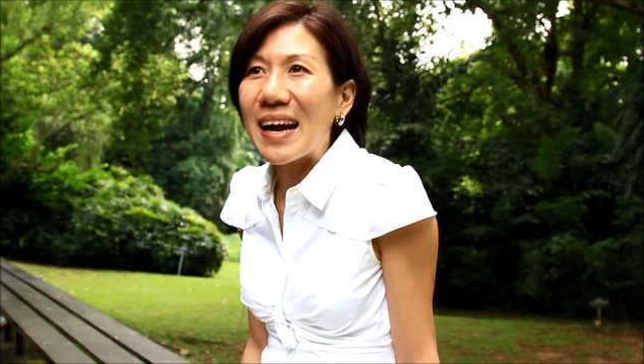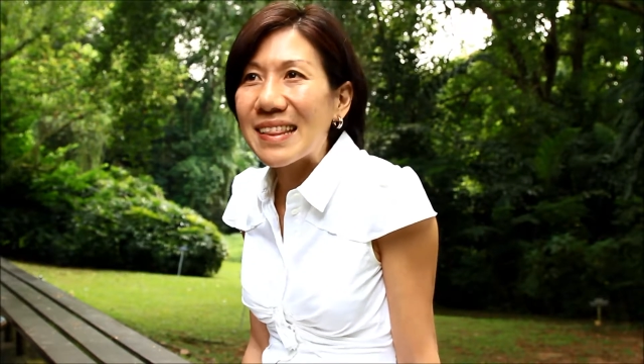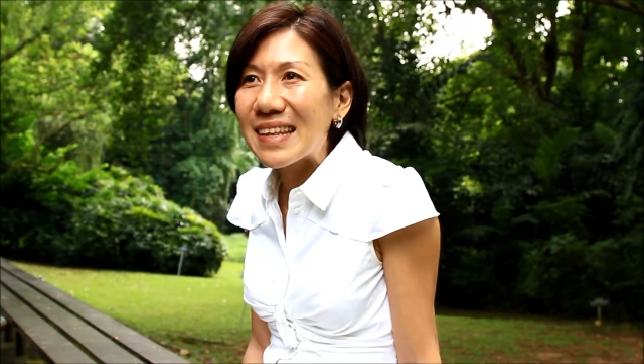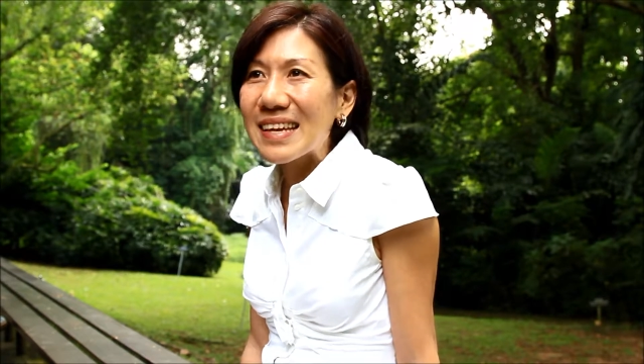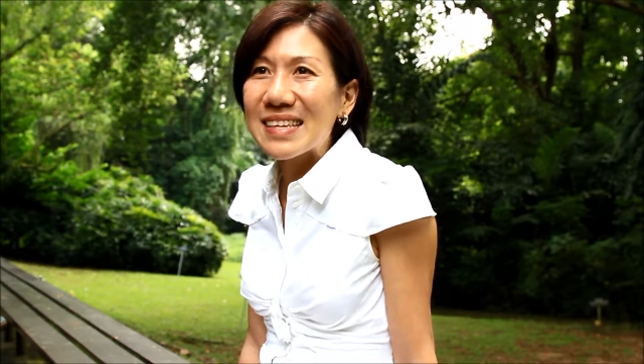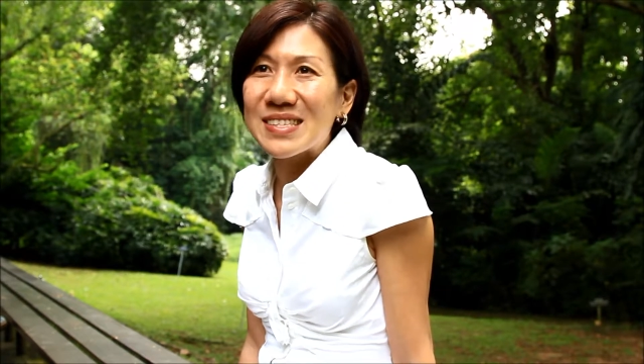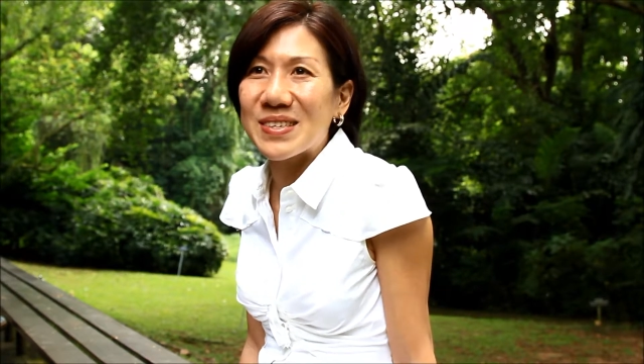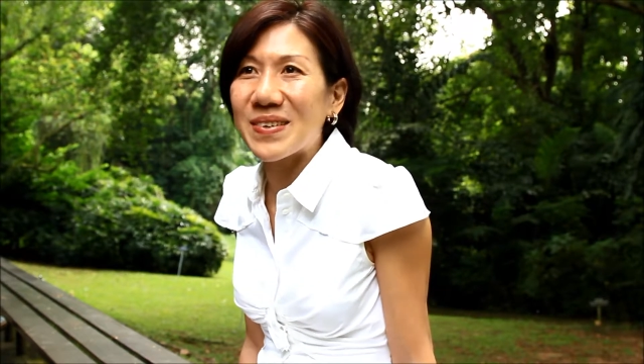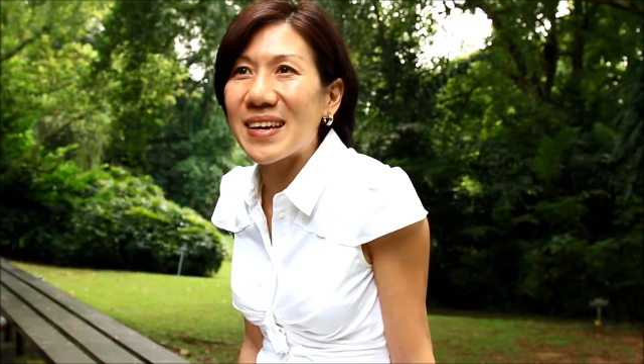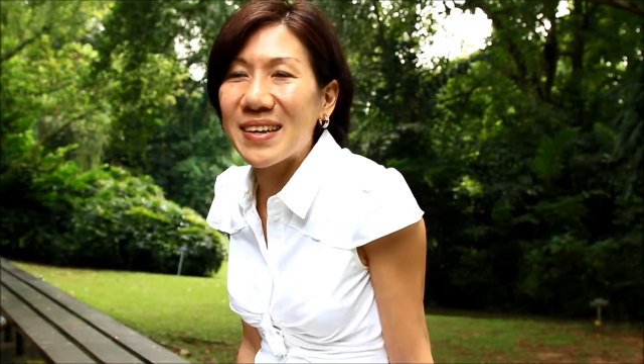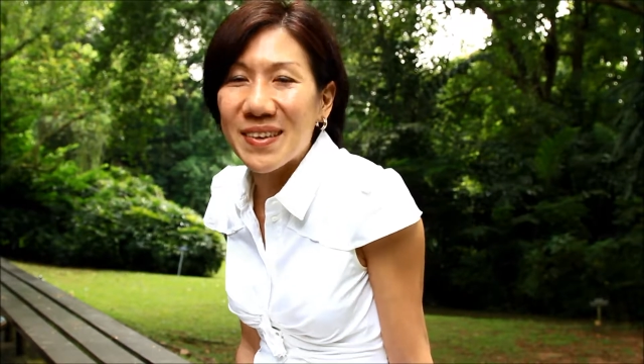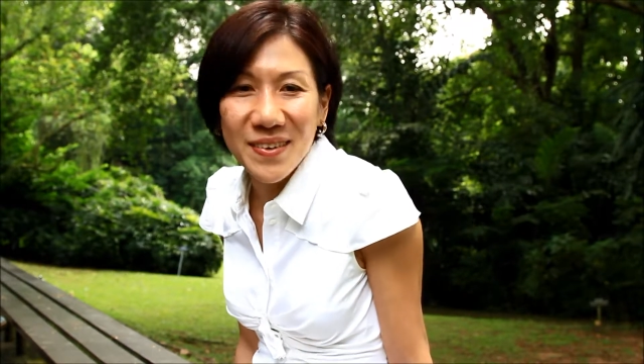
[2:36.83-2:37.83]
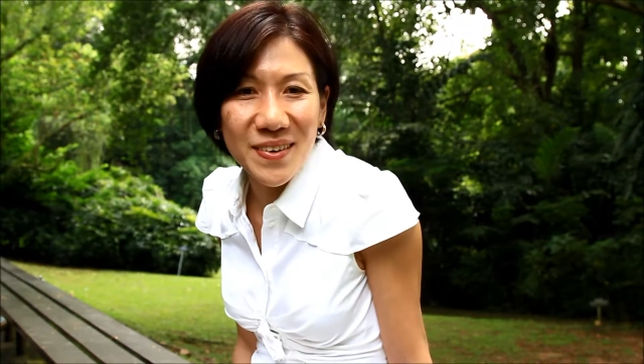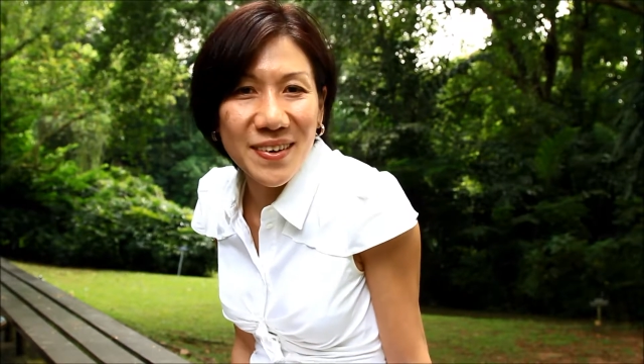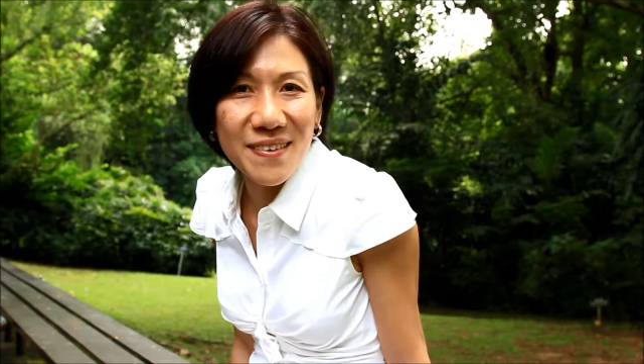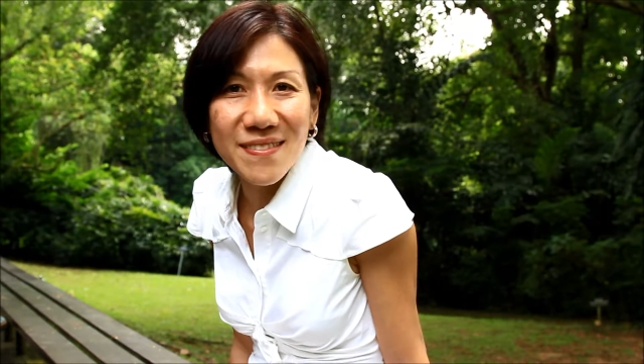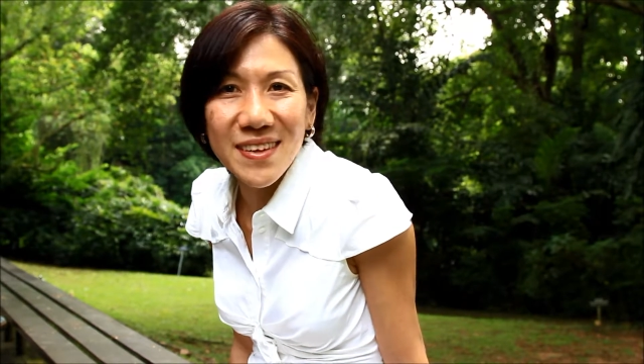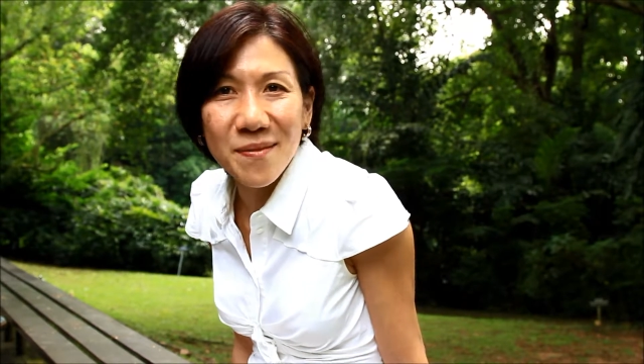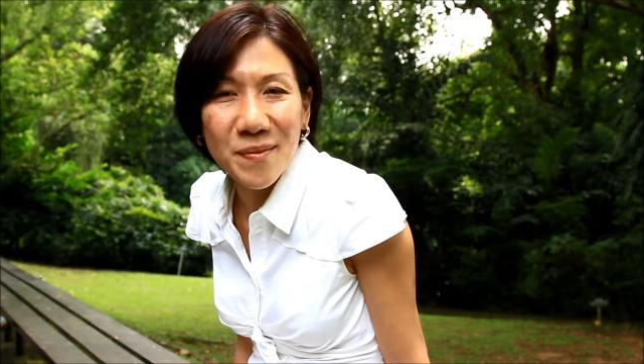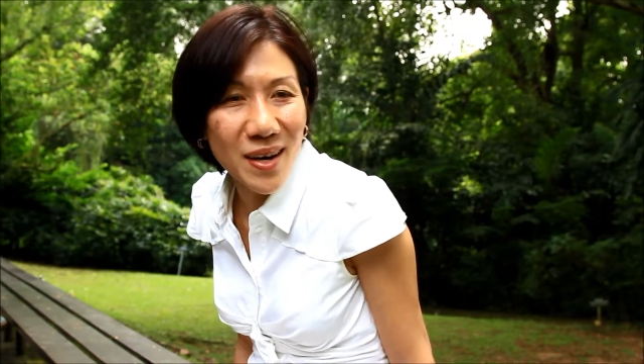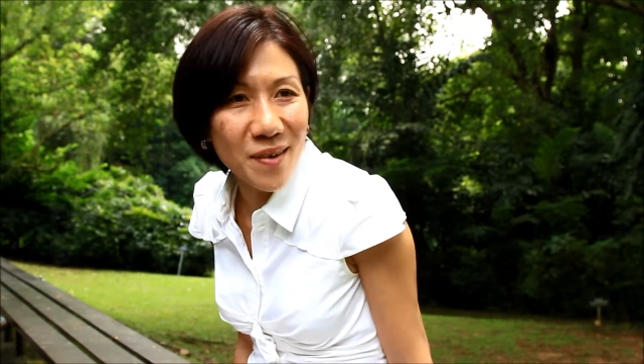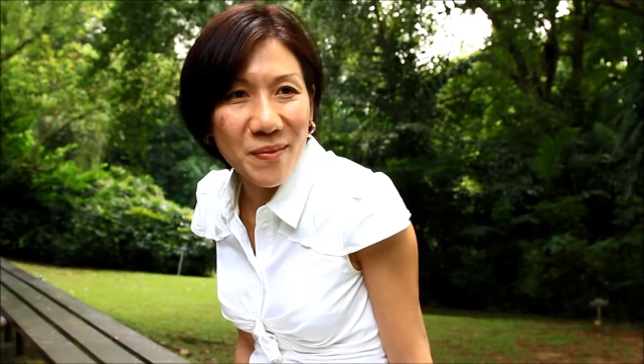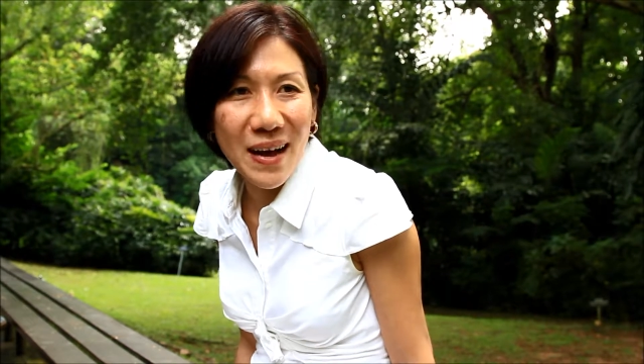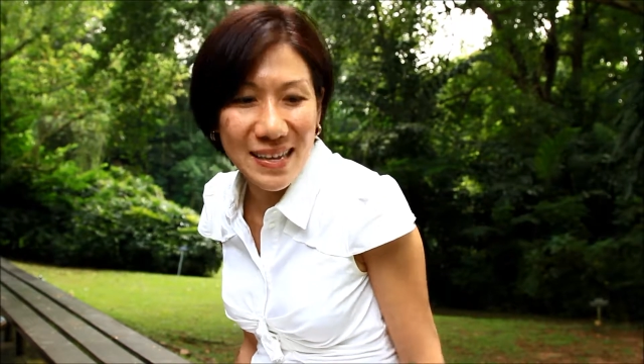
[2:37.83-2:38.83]
I think it's great, you know, if the
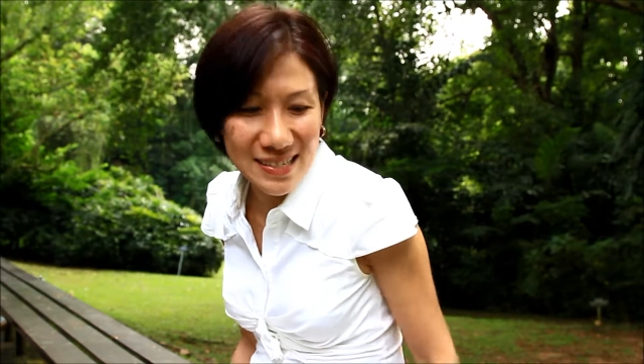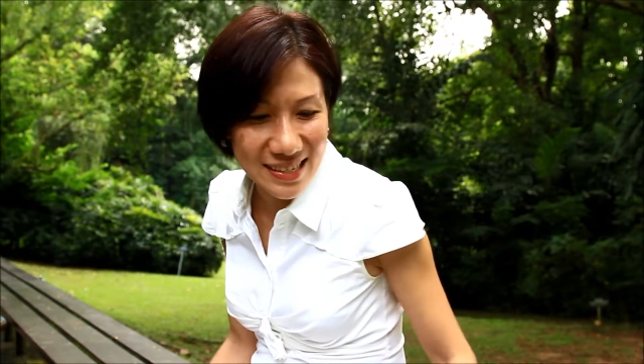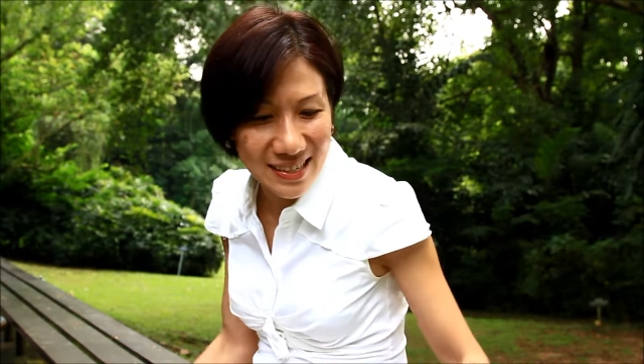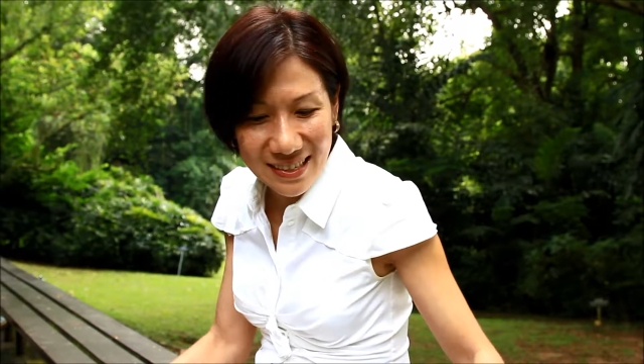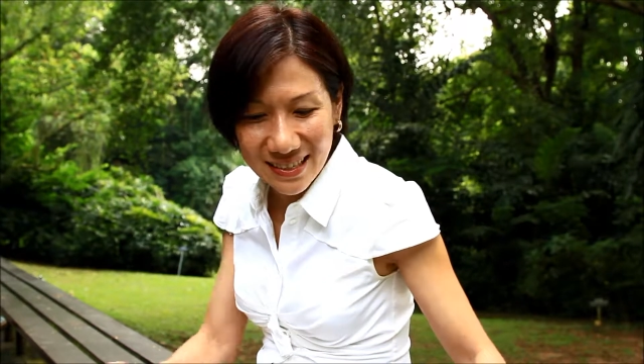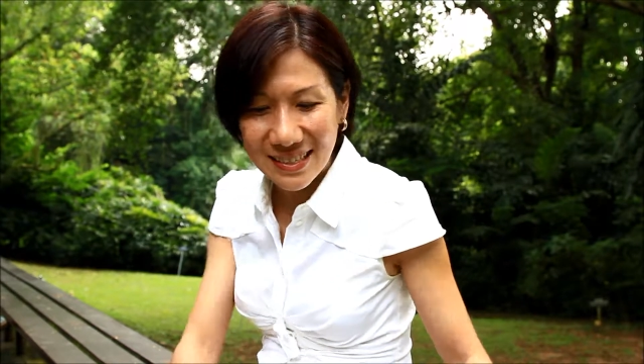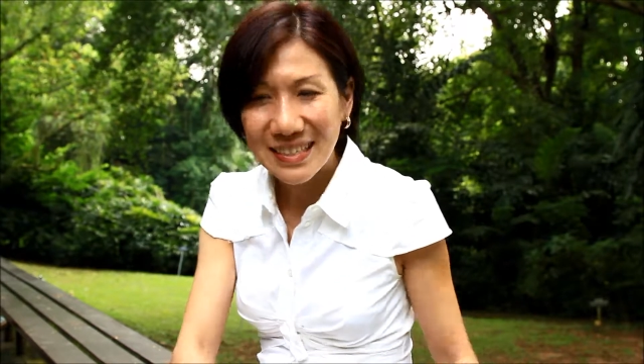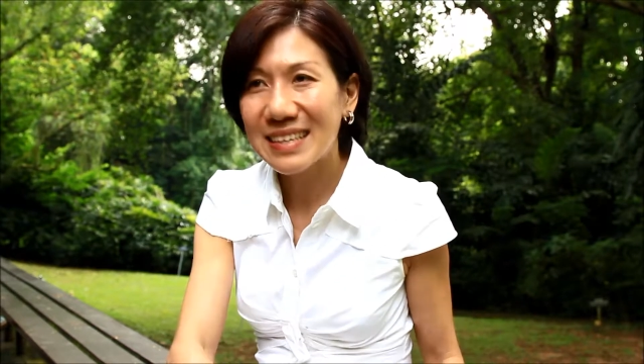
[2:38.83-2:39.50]
mom has a